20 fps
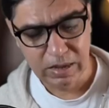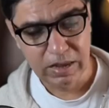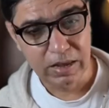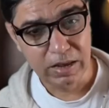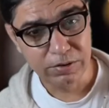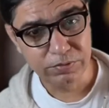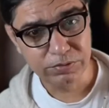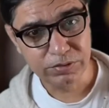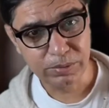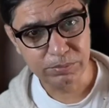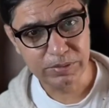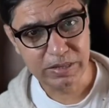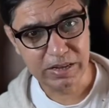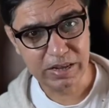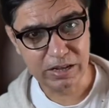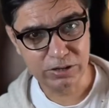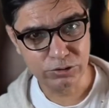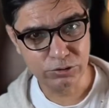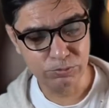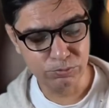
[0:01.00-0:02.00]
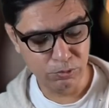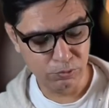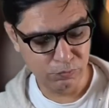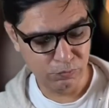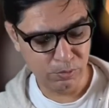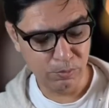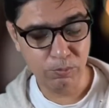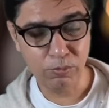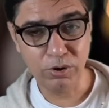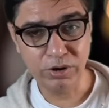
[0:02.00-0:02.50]
If something has to move
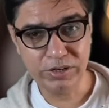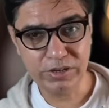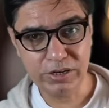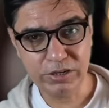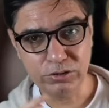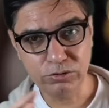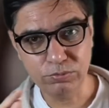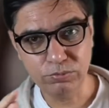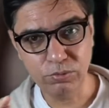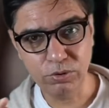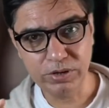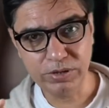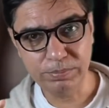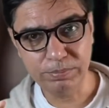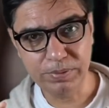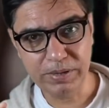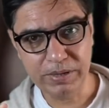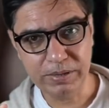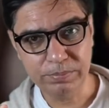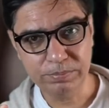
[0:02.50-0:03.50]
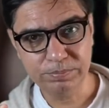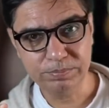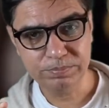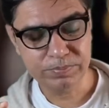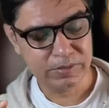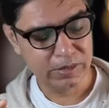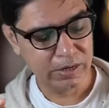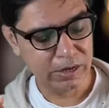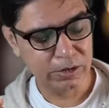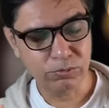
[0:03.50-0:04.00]
from point A to point B,
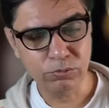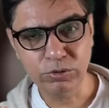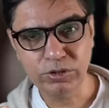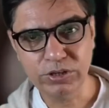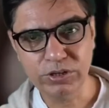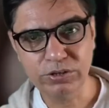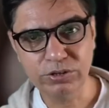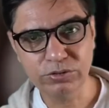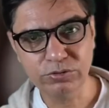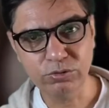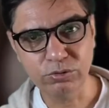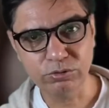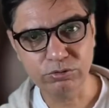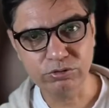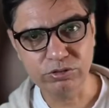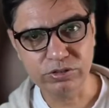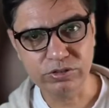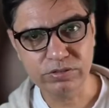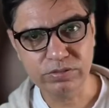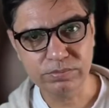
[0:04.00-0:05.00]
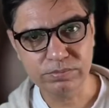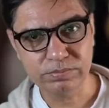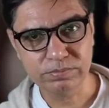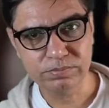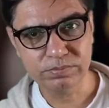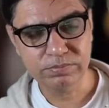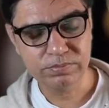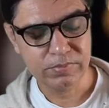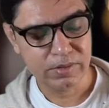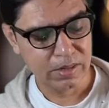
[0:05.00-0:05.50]
it would need resources.
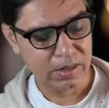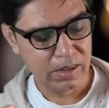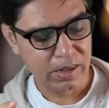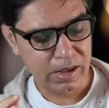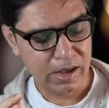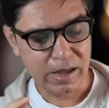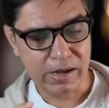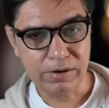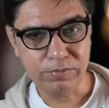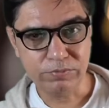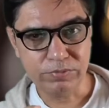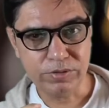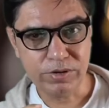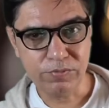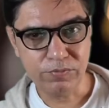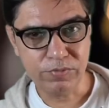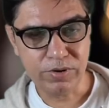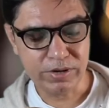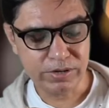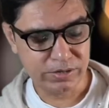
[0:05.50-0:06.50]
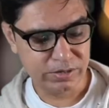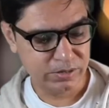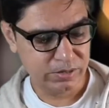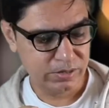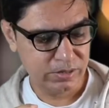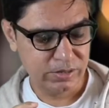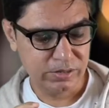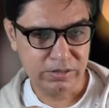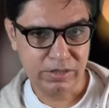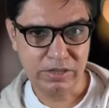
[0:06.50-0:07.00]
And if different
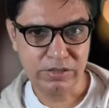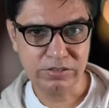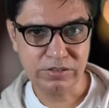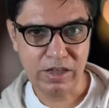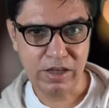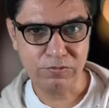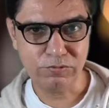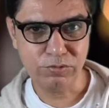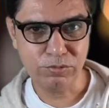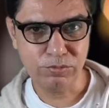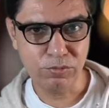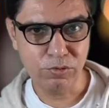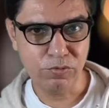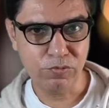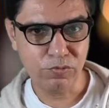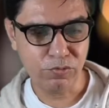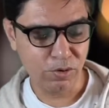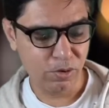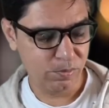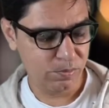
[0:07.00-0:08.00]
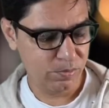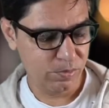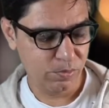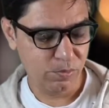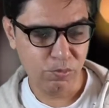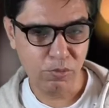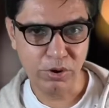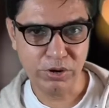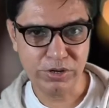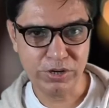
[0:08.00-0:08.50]
things have to move from
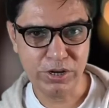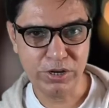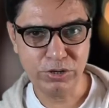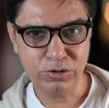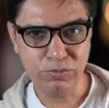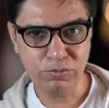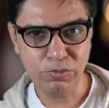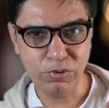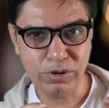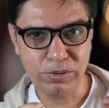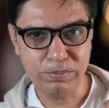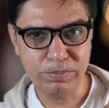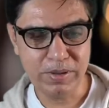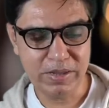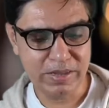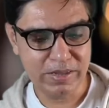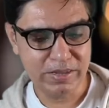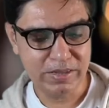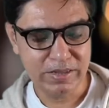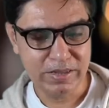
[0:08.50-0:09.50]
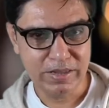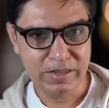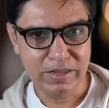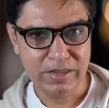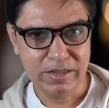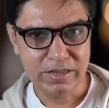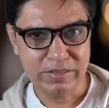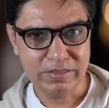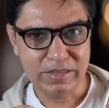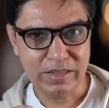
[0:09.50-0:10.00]
point A to point B,
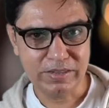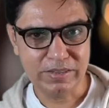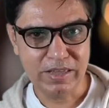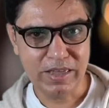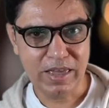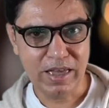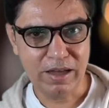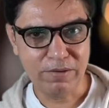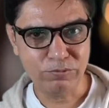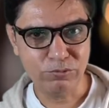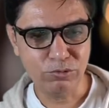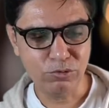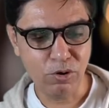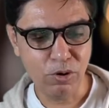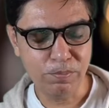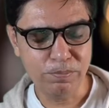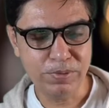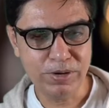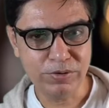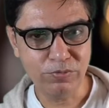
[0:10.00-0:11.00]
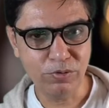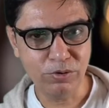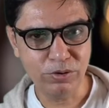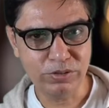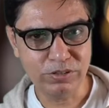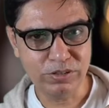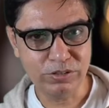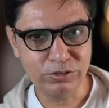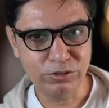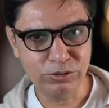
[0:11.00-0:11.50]
then they have to compete for
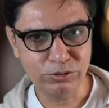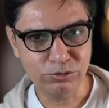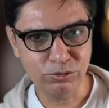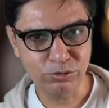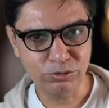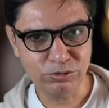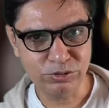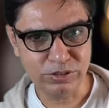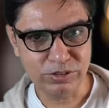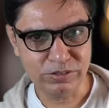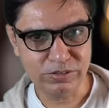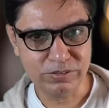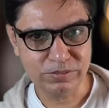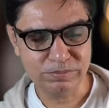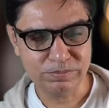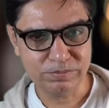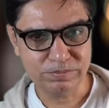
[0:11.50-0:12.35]
these resources.